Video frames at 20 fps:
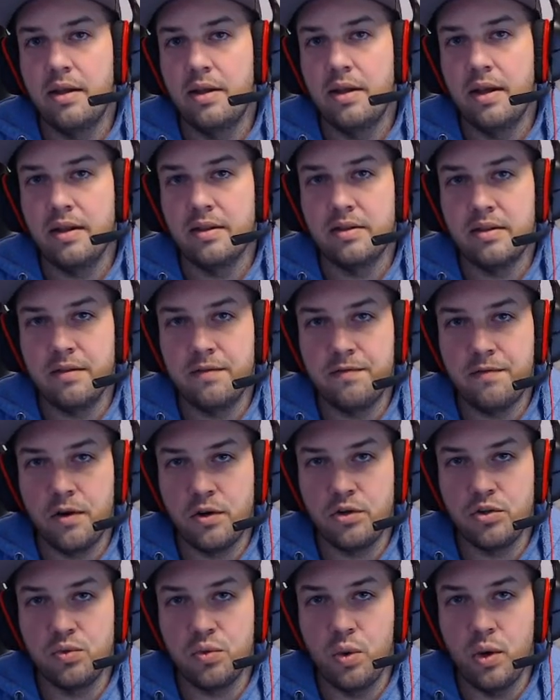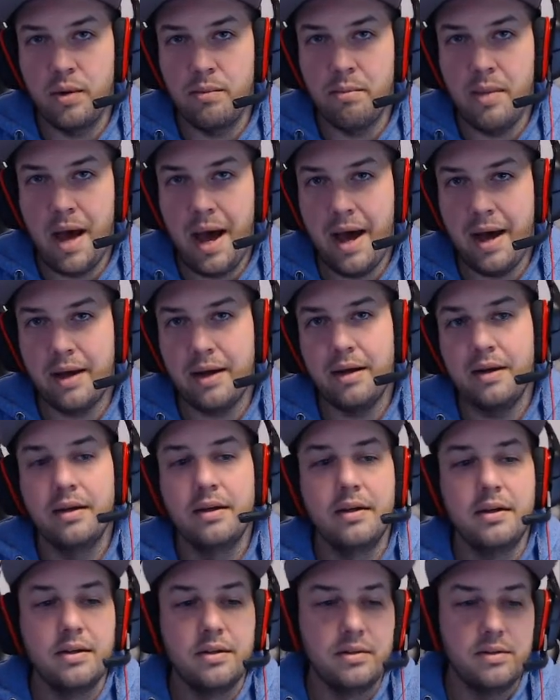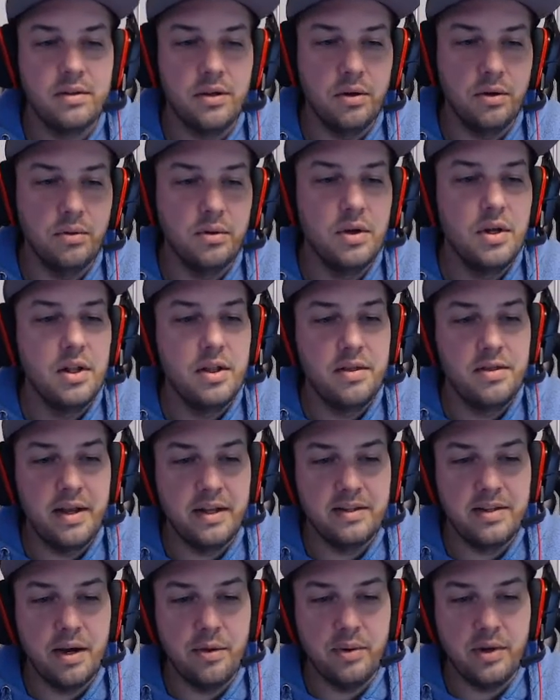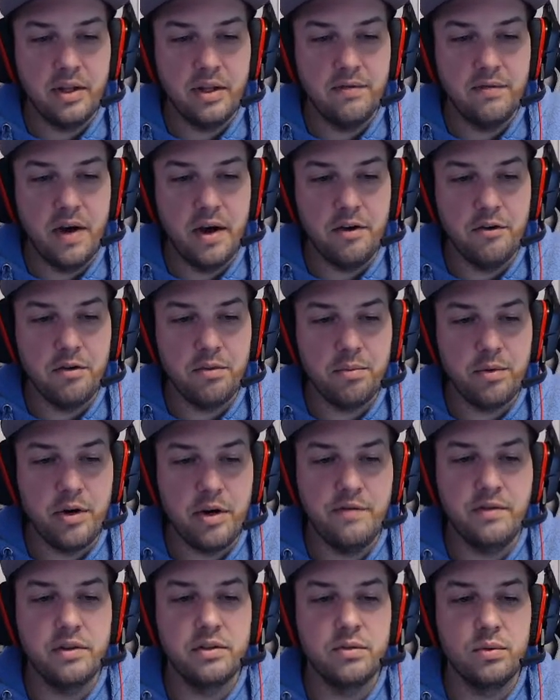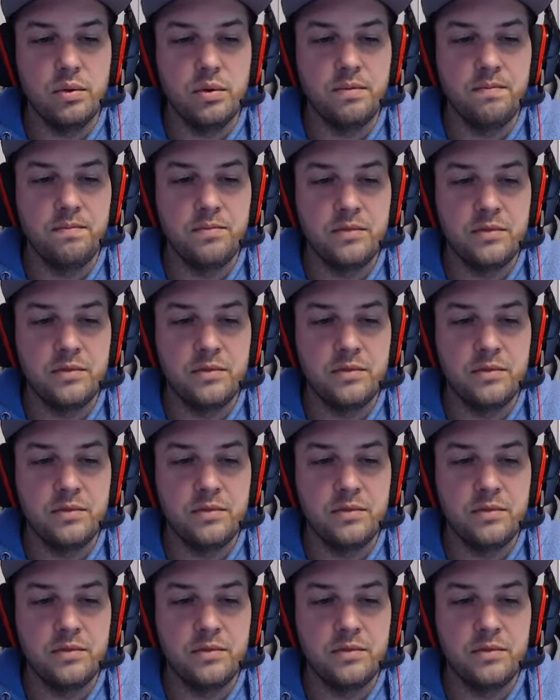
That's the first one back. So that's how we get the value of the previous one.